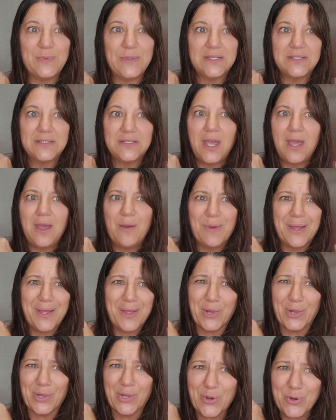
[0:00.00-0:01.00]
because my
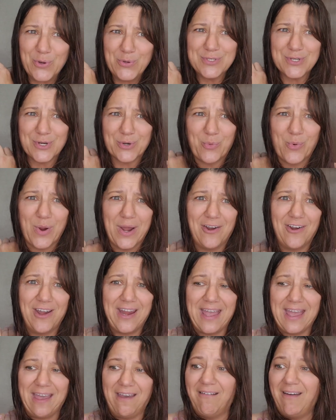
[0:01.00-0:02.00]
clothes are
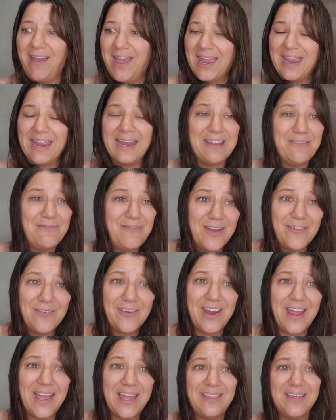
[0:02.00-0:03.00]
wearing out. And I've
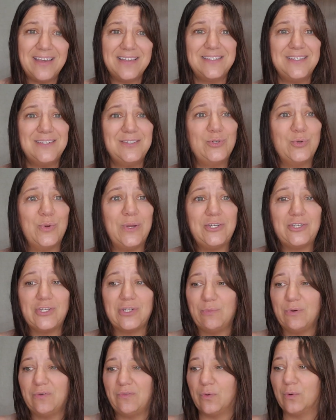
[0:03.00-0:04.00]
never had that
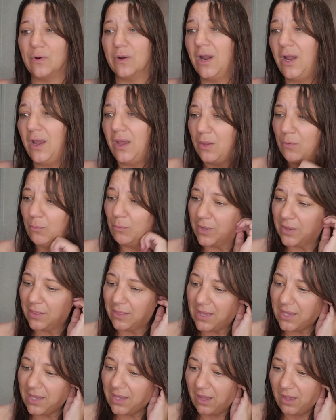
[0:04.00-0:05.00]
situation before. But
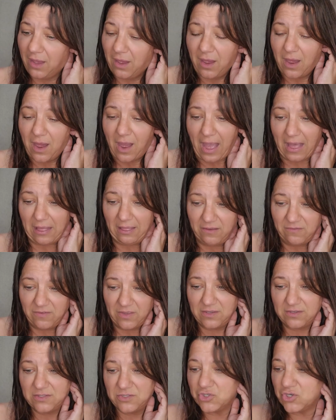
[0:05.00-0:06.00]
like, I live
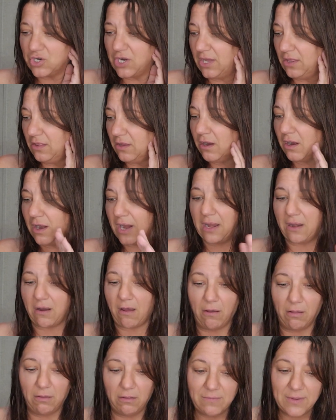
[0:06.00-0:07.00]
in this trailer and
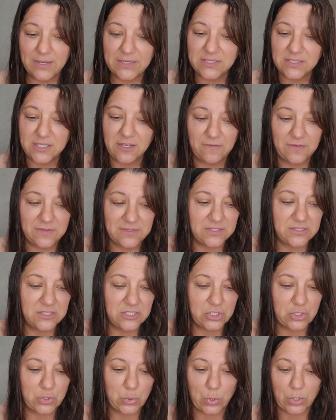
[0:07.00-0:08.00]
all of my stuff is in
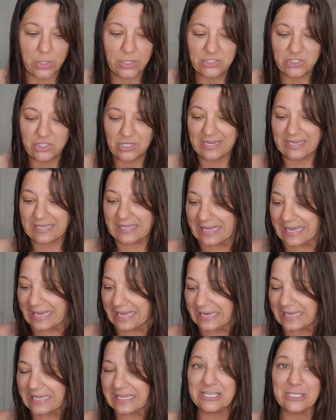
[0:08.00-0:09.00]
storage and I
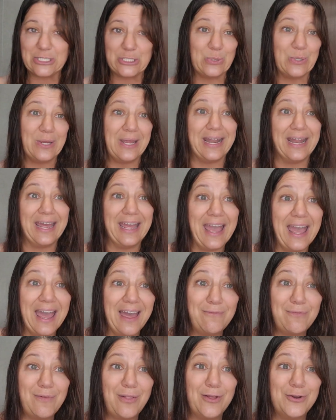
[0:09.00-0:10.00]
can't get to it. And I
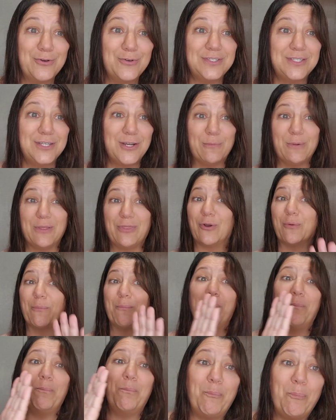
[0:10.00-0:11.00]
have clothes there, but they're
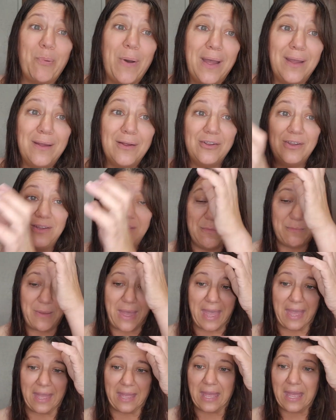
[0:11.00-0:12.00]
piled in the
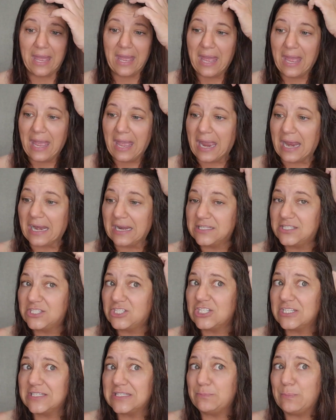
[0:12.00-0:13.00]
back. And it's
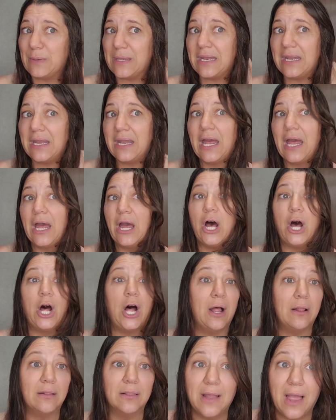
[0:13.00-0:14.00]
just been
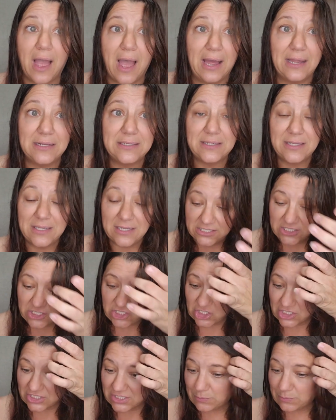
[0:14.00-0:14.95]
a lot. It's